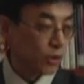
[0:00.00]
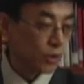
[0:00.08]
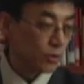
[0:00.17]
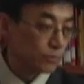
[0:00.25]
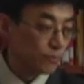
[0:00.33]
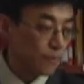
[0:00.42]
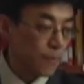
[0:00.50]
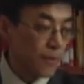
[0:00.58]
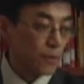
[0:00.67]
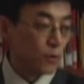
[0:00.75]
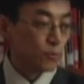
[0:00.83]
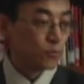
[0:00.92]
the
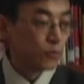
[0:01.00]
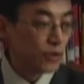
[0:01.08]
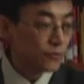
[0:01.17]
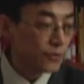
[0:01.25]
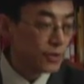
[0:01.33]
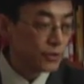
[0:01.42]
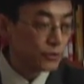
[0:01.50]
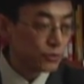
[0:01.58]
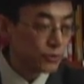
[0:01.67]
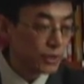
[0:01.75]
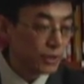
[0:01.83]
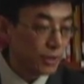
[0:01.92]
brief
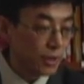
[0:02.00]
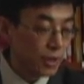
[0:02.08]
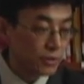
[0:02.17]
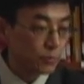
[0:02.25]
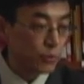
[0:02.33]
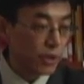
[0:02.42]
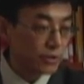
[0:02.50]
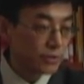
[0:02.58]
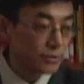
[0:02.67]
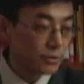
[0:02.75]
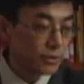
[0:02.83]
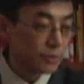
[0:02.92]
history and
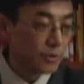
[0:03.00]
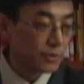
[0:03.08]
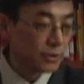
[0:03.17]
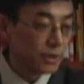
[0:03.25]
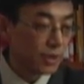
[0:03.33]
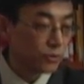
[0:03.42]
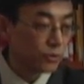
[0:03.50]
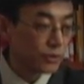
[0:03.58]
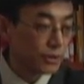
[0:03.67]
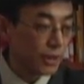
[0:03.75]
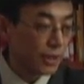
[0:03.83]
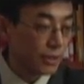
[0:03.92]
practice Tibetan language
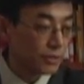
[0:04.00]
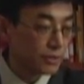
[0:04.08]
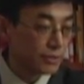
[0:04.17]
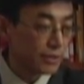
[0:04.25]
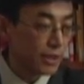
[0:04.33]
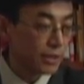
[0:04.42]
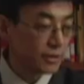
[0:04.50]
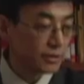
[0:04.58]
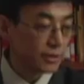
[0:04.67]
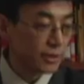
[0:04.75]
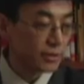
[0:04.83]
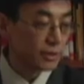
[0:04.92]
and science
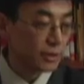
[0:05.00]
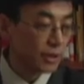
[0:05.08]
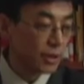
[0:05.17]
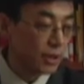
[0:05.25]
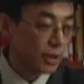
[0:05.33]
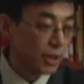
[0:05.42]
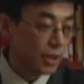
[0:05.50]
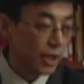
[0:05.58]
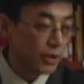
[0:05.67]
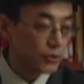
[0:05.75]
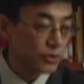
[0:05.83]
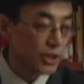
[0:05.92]
in the
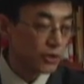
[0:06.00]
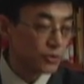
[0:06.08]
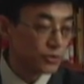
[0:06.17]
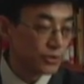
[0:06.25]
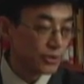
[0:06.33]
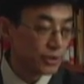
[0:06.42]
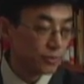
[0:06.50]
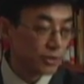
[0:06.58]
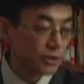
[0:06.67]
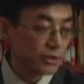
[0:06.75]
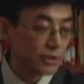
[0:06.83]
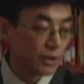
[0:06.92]
education system
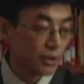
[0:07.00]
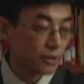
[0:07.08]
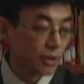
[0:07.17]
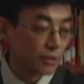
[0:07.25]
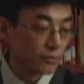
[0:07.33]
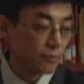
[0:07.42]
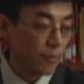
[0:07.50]
in Tiara.